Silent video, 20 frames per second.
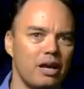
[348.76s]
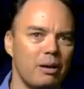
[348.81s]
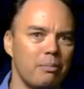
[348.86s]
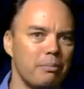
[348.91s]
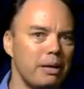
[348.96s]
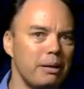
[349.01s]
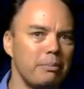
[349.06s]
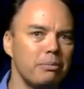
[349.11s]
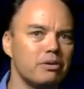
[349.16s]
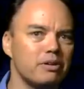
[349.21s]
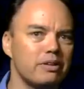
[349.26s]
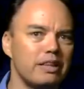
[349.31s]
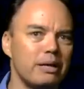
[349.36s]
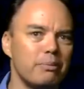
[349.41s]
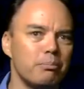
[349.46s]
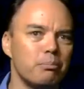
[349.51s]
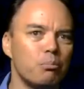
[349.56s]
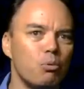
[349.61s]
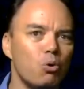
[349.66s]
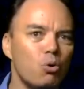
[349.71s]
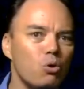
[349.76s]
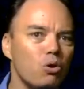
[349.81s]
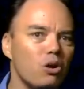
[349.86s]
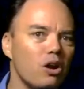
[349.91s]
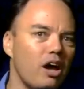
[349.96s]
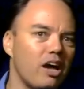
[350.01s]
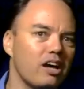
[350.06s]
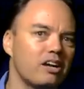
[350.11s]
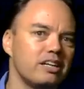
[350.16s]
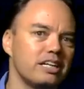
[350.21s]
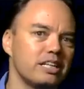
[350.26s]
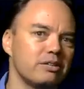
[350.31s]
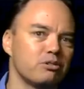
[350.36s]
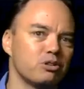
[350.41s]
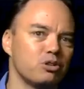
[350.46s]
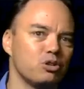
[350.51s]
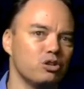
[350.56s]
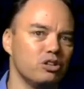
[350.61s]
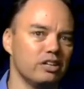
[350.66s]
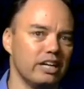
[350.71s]
People are then more likely to
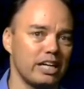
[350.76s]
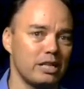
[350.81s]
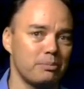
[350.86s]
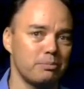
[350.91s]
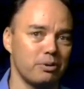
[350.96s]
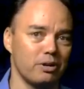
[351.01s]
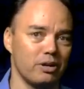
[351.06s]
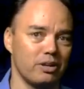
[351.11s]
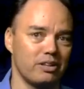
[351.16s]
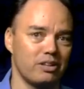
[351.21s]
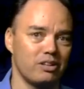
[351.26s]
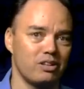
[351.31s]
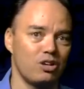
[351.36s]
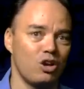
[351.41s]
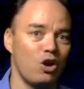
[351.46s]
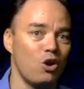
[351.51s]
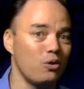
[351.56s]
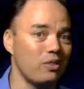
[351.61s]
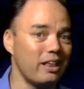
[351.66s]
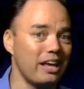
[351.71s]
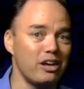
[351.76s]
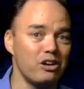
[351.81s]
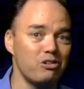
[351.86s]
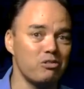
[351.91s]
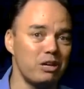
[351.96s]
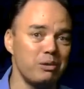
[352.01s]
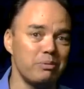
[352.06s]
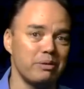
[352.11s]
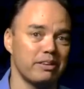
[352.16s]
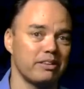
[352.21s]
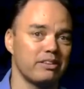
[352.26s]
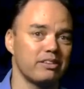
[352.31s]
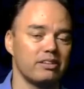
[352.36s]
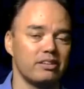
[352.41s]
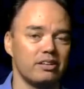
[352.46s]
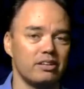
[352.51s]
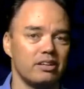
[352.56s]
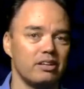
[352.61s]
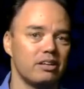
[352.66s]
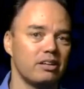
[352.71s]
recall experts who they agree with.
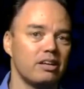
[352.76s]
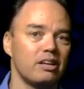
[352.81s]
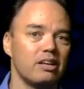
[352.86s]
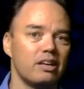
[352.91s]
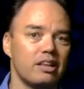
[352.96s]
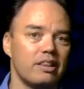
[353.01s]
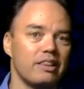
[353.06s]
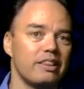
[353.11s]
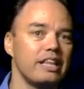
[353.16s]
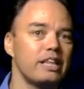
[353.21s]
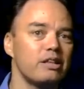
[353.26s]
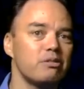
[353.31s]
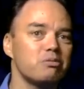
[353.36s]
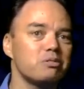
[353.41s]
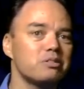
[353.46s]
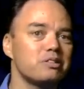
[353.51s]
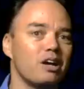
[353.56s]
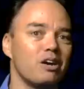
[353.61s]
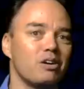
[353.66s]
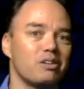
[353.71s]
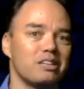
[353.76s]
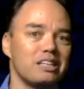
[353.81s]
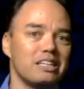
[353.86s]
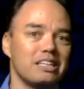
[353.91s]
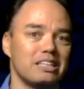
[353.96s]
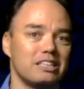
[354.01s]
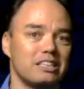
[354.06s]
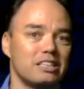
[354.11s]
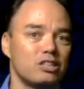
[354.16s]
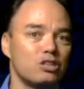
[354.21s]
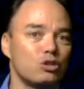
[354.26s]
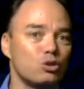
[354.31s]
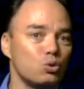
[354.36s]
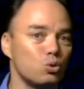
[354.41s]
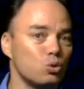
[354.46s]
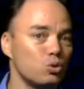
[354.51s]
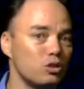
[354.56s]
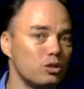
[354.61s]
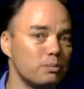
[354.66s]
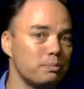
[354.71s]
This results in a
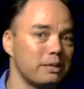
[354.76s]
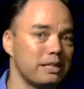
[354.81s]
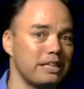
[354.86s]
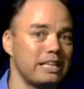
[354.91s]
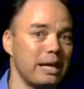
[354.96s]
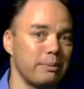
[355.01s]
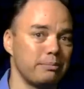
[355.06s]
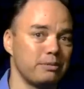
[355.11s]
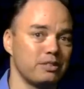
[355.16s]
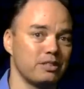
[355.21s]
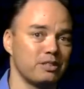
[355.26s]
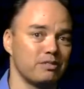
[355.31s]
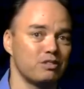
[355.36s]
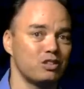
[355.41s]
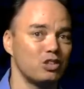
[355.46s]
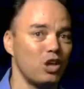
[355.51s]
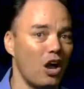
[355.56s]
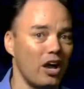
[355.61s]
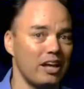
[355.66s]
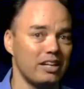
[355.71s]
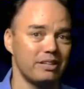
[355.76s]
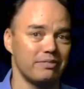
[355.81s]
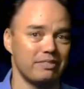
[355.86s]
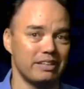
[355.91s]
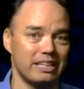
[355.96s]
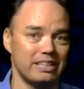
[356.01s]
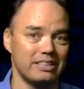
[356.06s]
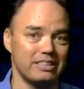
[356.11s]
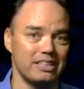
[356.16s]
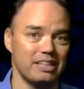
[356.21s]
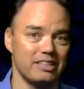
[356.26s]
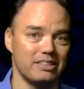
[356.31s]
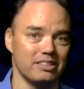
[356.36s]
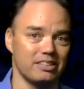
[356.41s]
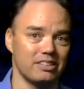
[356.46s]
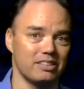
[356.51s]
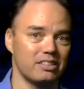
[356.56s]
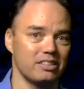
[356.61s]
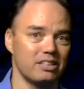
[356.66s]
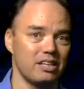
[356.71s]
distorted perception of scientific
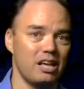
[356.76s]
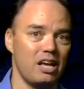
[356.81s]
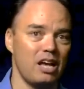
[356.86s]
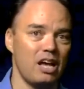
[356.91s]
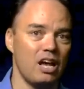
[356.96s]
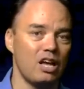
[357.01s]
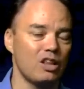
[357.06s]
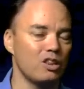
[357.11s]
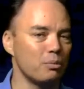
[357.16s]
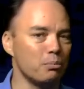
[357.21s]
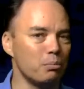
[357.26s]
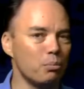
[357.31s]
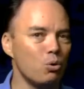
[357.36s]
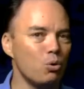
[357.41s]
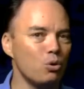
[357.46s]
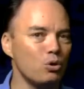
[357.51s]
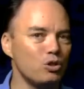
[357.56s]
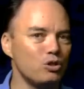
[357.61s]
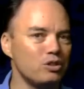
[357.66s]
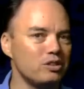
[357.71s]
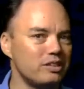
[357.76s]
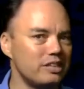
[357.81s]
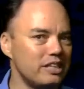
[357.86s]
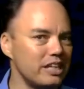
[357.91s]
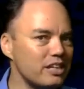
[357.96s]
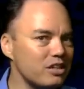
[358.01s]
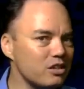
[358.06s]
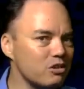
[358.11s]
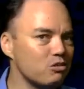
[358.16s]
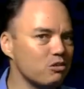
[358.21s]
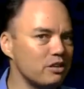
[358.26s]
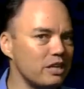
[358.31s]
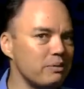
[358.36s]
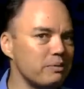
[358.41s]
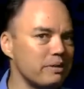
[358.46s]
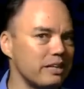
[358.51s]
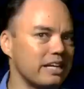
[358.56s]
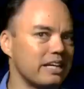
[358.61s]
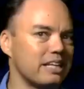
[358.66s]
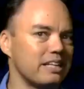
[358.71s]
consensus. The more you disagree
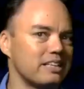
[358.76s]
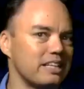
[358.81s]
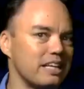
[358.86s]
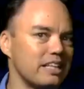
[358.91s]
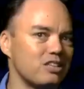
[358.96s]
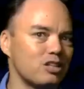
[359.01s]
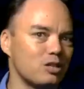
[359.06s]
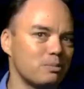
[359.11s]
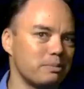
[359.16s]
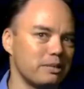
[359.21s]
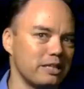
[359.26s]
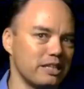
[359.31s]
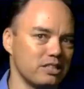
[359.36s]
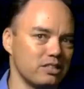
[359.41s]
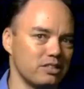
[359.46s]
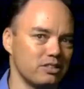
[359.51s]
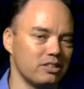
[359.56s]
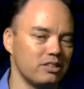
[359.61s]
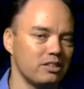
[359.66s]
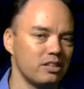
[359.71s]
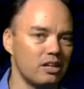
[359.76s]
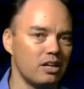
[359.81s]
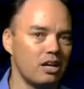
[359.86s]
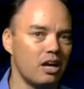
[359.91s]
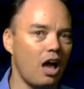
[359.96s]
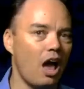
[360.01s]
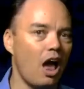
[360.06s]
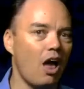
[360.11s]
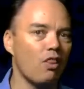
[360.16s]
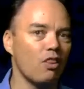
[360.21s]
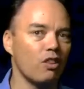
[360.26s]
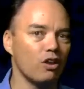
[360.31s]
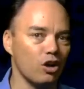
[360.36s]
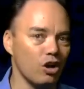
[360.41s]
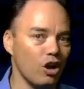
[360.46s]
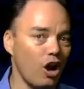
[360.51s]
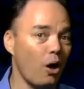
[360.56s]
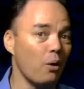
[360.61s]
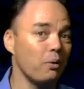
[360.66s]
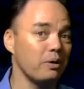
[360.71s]
with a consensus position, the
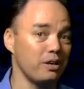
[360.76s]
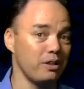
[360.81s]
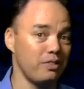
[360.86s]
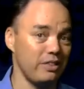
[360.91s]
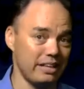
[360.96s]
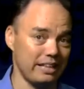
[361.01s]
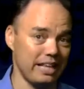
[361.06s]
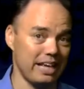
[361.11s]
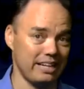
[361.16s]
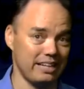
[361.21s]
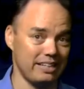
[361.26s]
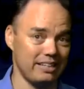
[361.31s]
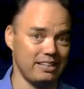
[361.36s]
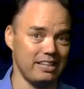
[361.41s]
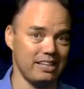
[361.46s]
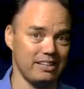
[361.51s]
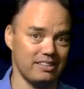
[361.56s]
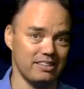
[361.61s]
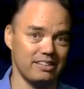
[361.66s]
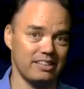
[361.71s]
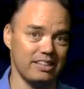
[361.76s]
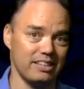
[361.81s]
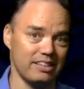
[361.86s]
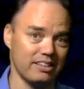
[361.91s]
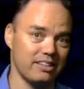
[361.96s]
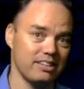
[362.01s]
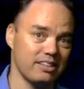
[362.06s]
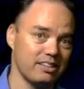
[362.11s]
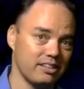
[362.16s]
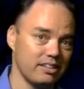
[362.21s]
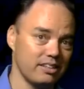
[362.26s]
lower you think that consensus is.